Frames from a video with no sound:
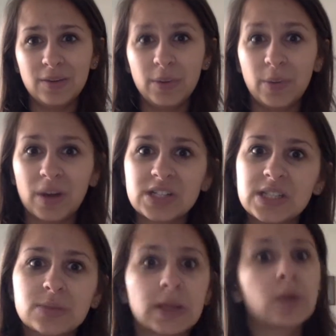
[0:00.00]
we watch
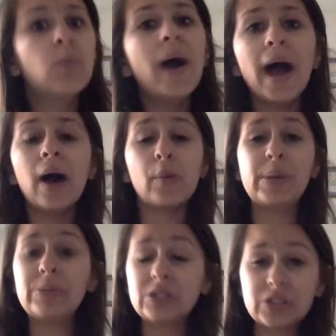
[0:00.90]
this and we're like, wow,
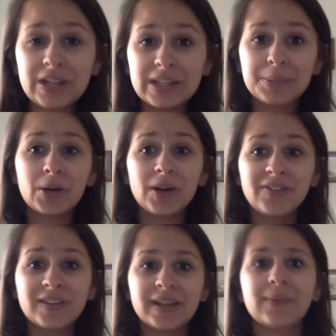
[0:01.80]
people treated them horrifically.